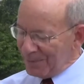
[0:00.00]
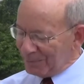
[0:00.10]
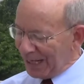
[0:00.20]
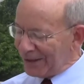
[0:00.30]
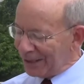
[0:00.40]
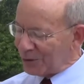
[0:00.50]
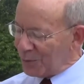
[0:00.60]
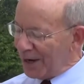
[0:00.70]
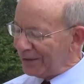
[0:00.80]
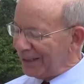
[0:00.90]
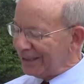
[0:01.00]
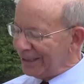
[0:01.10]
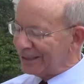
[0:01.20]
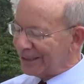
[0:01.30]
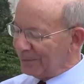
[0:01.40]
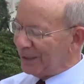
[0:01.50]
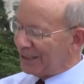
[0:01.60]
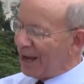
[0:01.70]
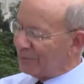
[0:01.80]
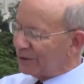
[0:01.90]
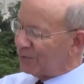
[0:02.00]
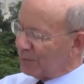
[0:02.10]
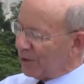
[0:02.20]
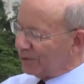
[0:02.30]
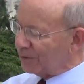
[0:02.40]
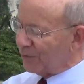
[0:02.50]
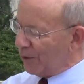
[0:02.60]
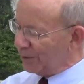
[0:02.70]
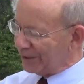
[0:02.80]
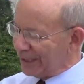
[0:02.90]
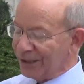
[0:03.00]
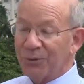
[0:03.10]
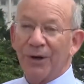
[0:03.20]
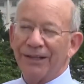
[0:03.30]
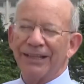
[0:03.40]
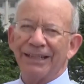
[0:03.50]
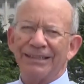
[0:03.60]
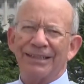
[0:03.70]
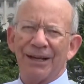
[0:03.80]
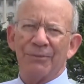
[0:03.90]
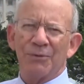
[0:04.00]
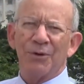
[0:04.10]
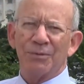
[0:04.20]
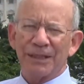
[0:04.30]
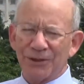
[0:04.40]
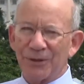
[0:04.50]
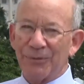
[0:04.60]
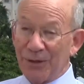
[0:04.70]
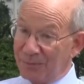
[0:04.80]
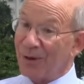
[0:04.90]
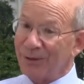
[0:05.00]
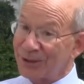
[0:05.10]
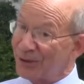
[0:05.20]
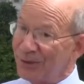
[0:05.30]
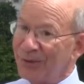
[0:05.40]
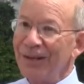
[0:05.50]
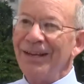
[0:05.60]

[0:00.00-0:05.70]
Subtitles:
But I think the one that is going to be toughest for most folks and the one that will contribute most to